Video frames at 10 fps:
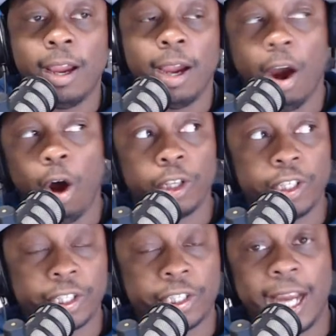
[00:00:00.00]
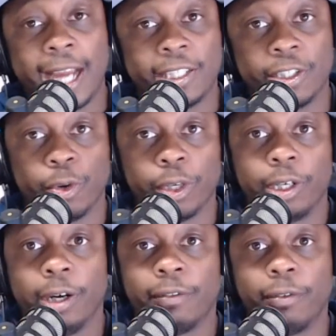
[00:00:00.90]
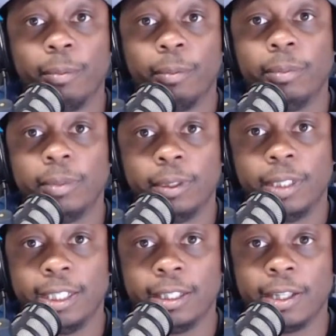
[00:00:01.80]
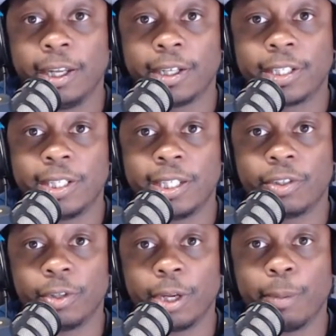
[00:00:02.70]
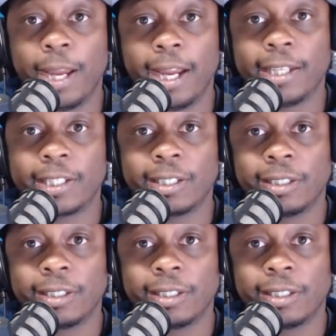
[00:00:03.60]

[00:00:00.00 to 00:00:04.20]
all of your shots is going to come from either their assist or their pass.